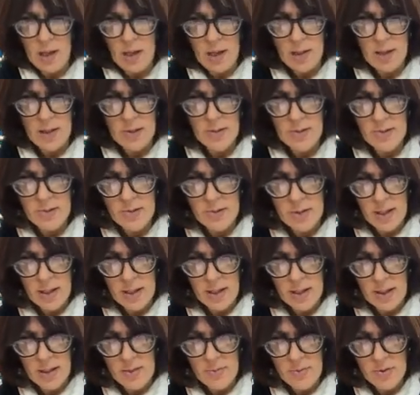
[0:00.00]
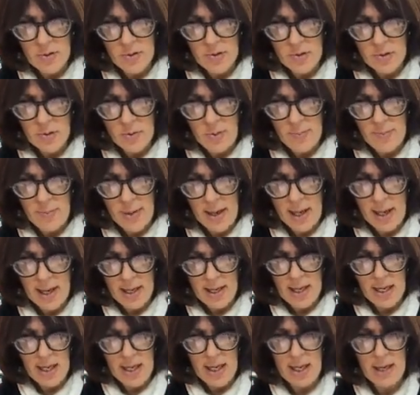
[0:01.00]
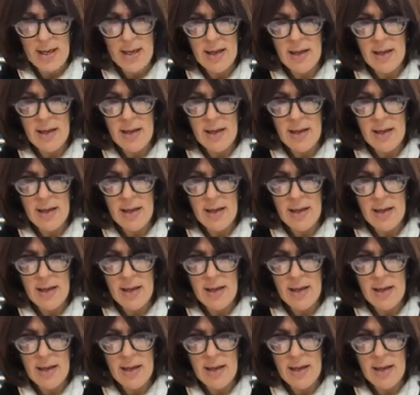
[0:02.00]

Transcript: This is not even, so I'm adding